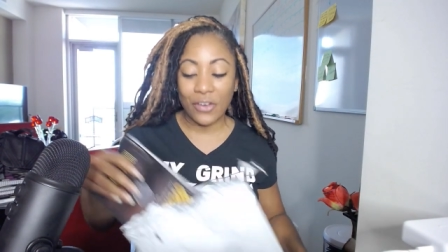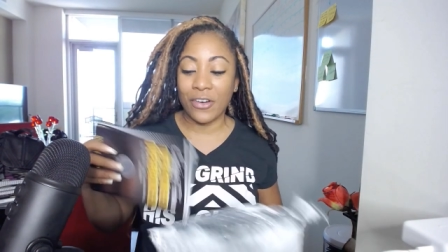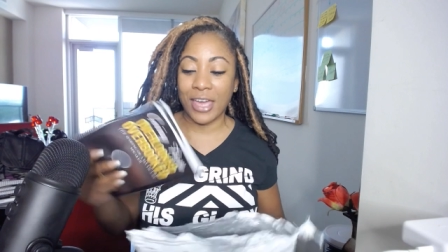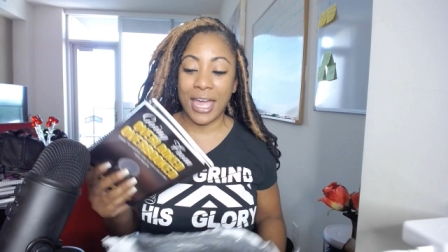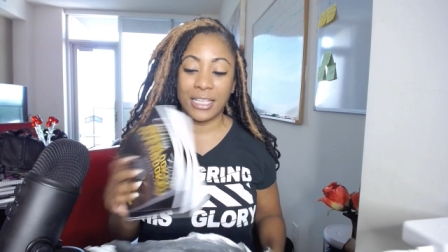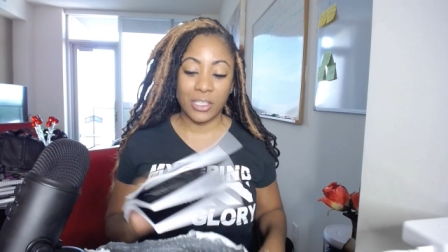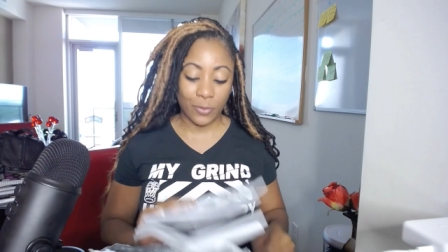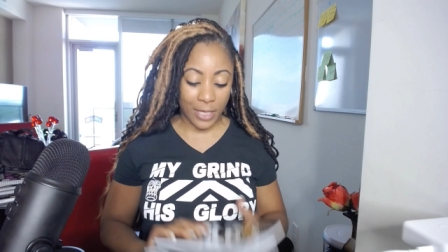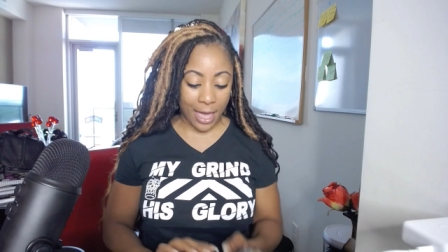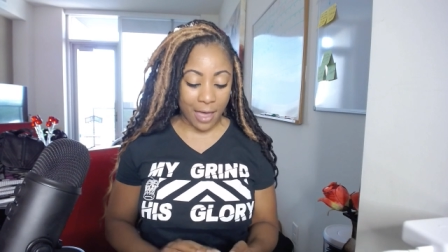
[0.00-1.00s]
Okay, and so
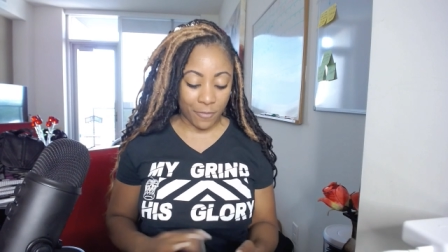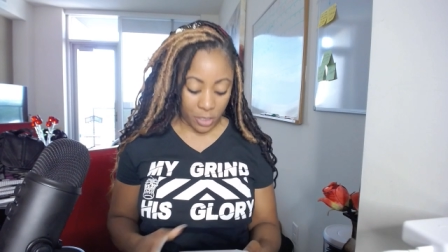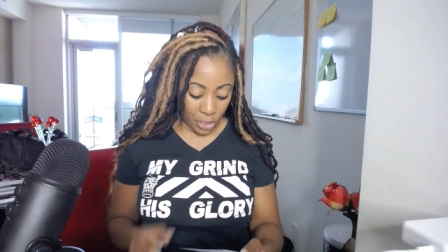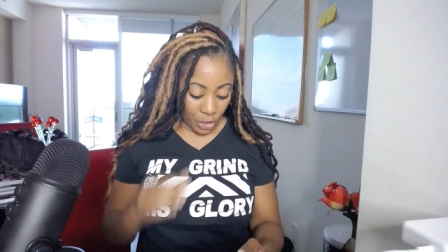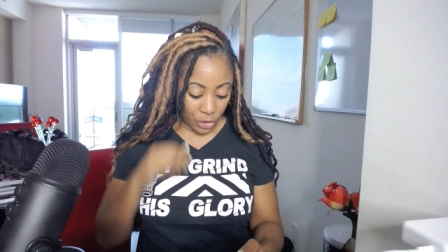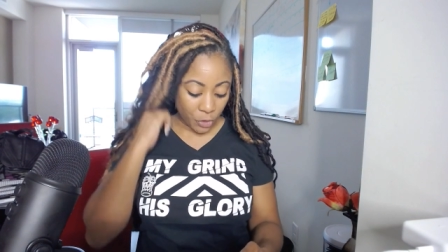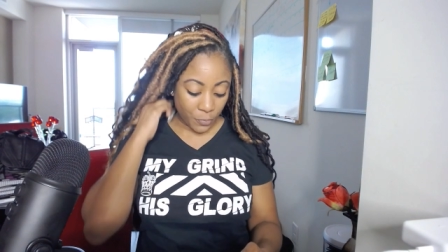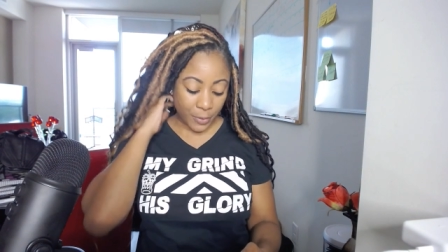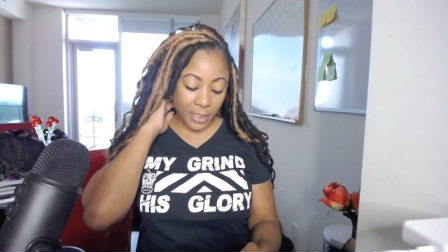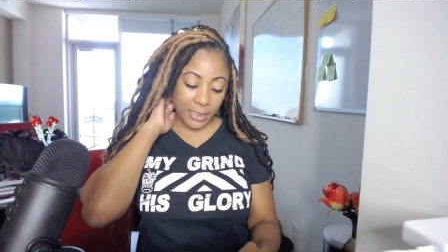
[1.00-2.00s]
we have two
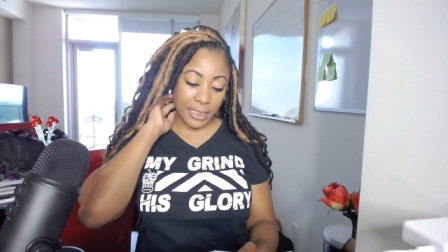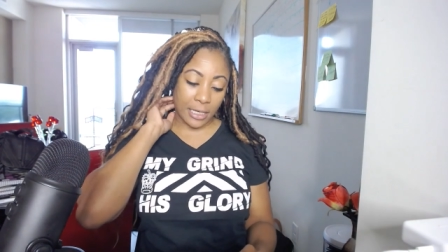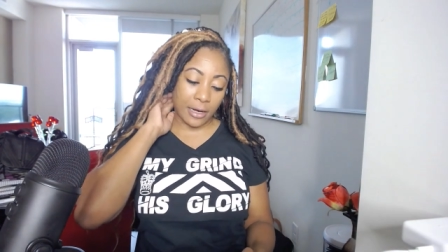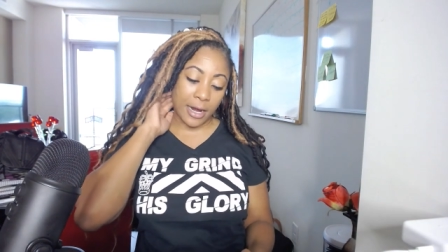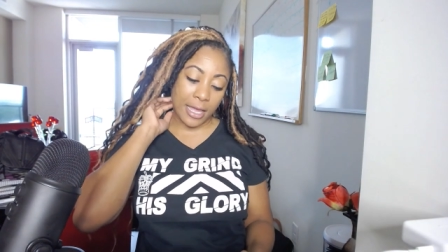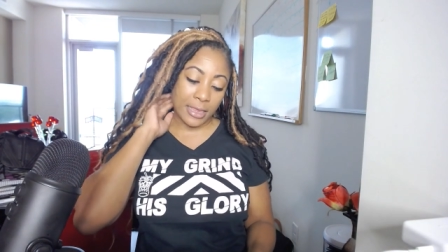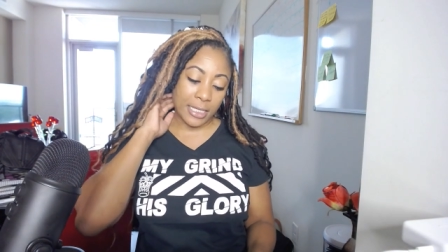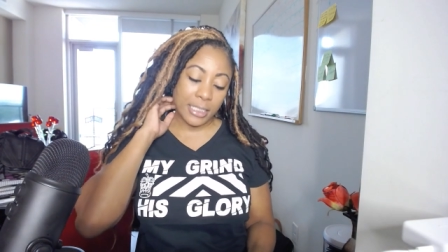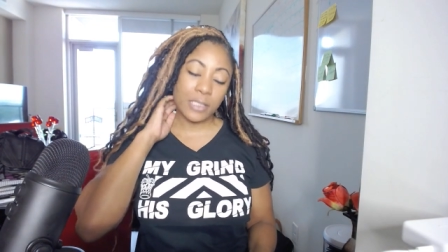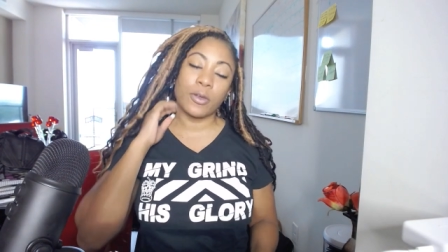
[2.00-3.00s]
books here, and
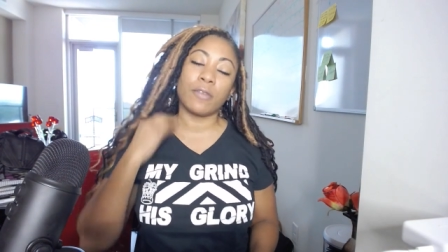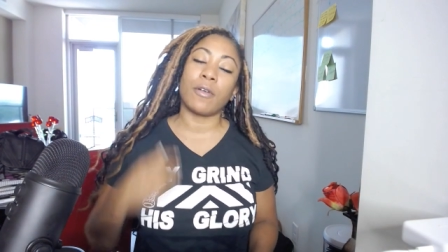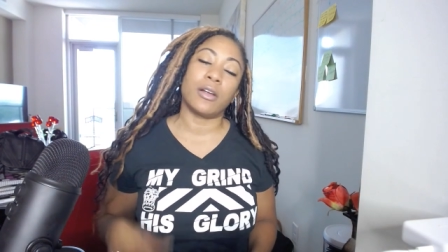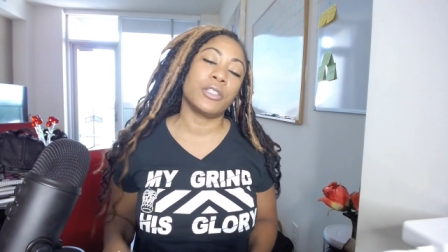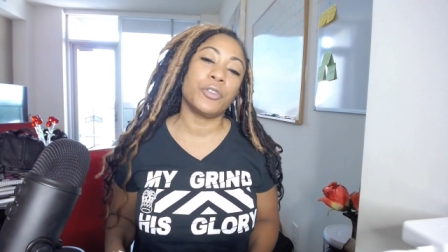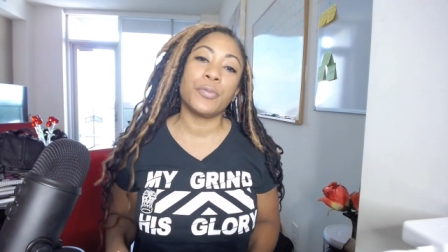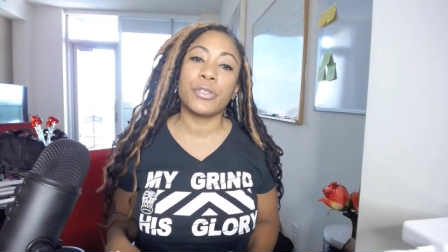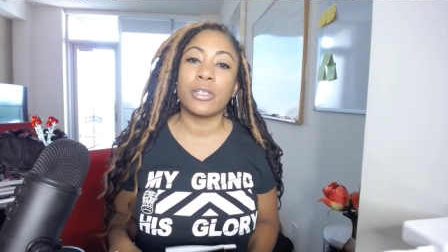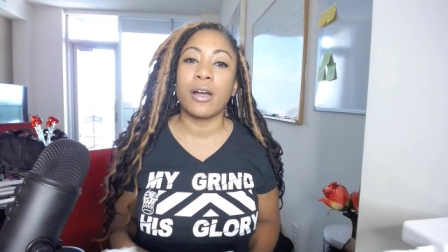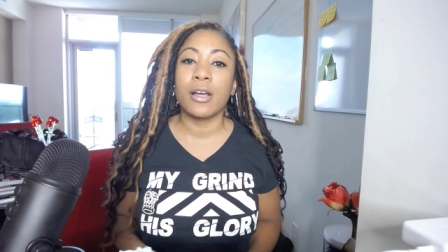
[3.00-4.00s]
this is one of our
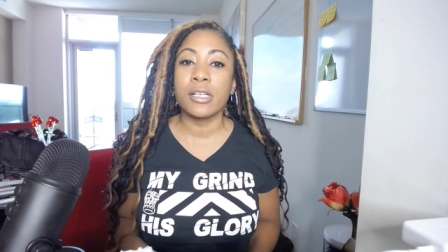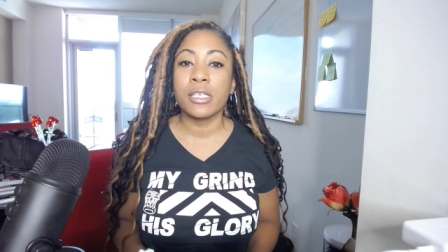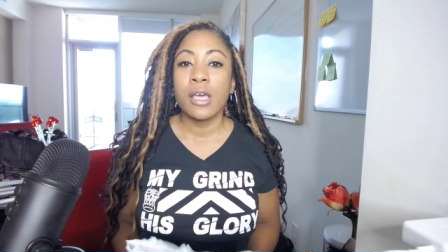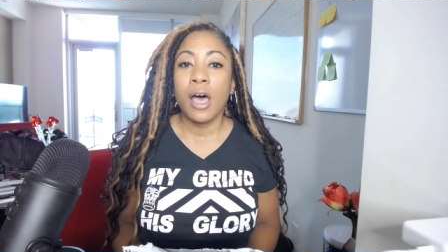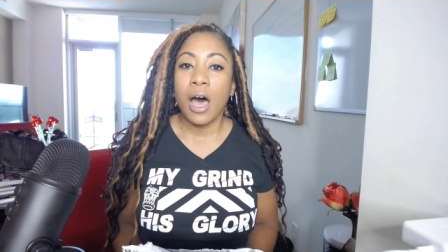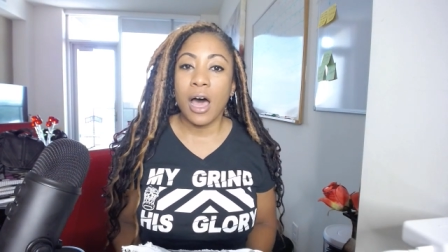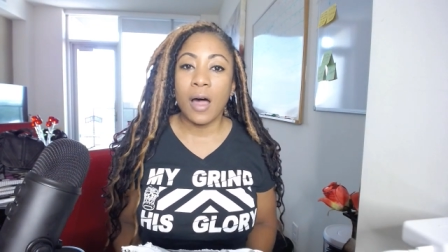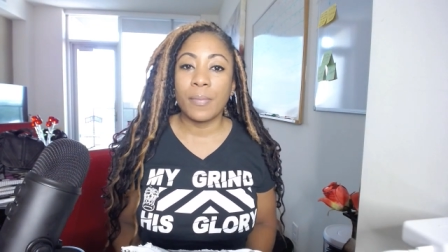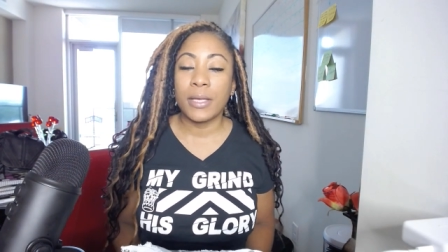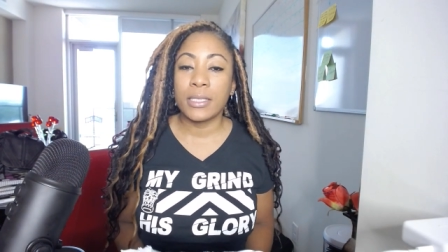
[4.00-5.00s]
superstars
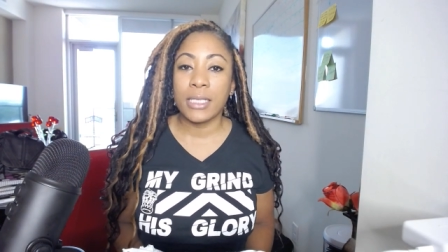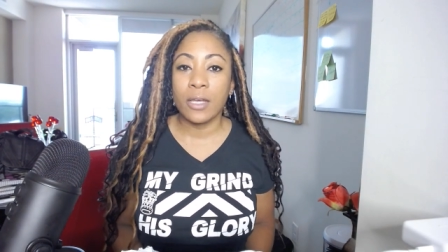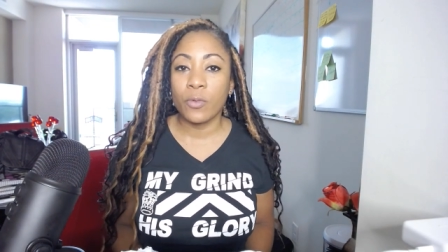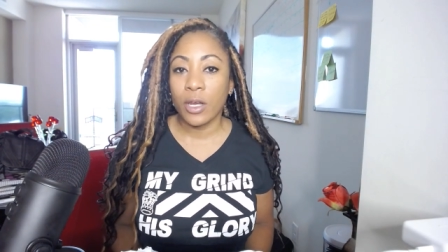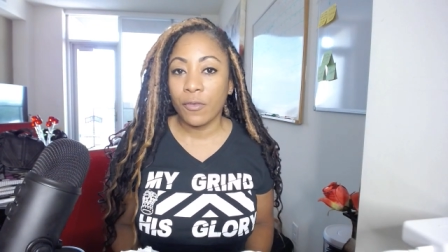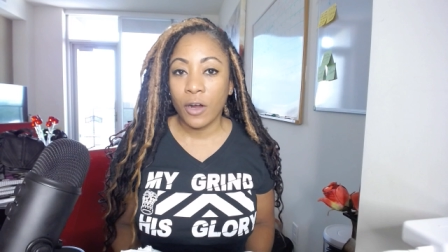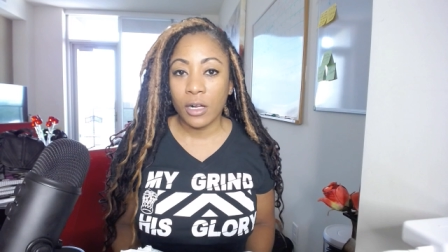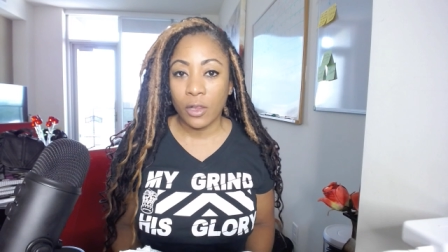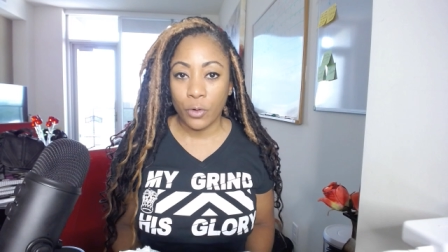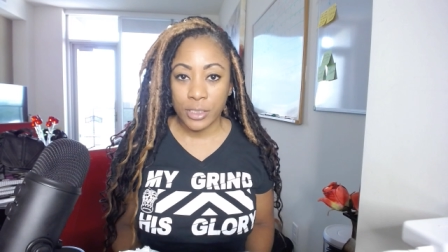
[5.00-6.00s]
um, that's in one of our
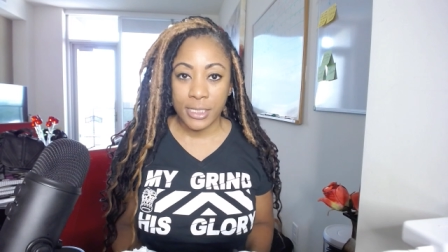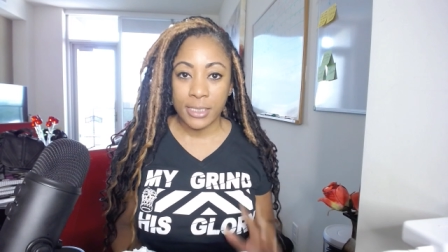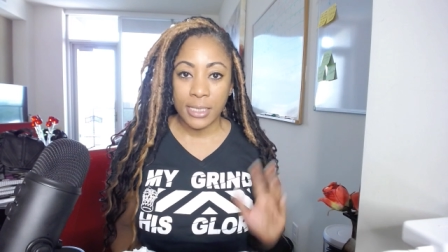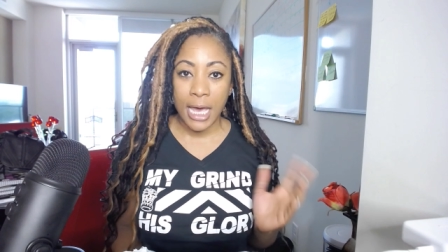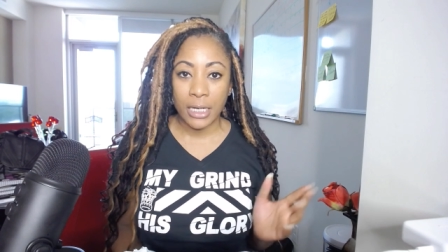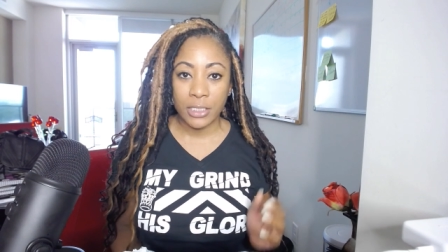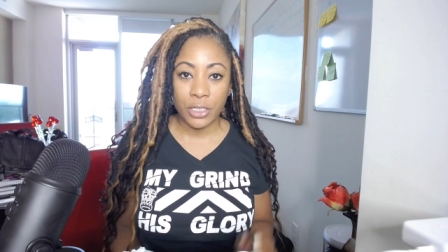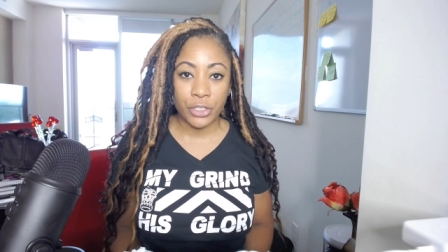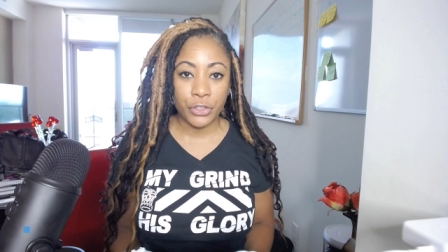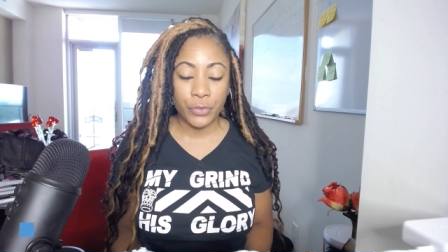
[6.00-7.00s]
courses, How to
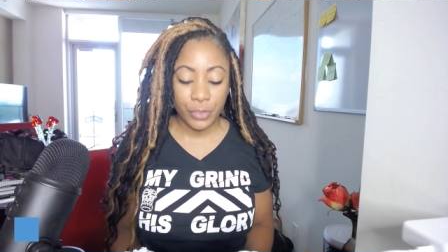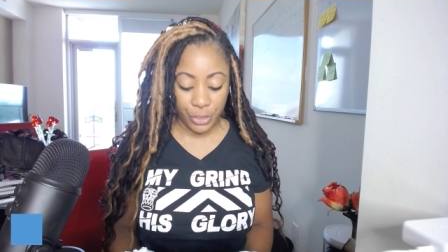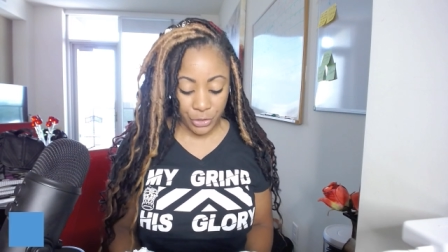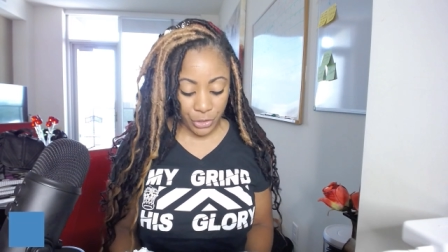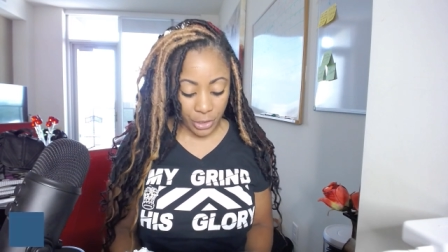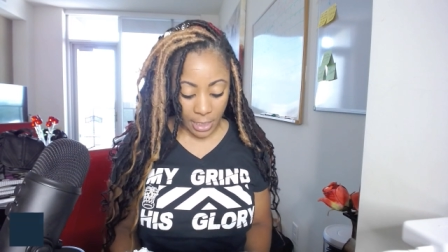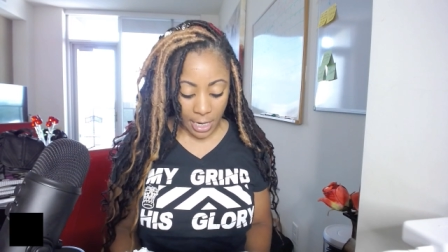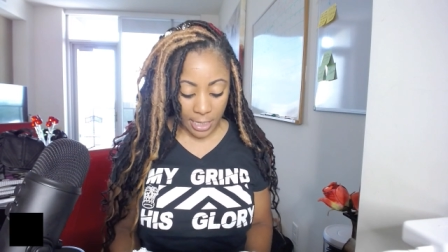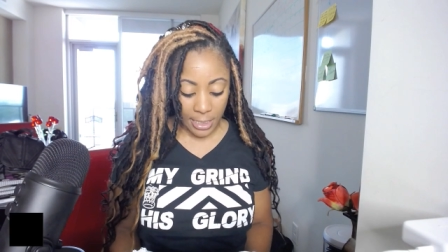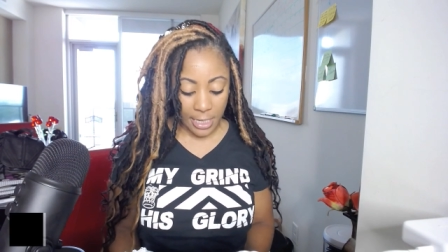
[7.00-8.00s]
Start Your Own T shirt line.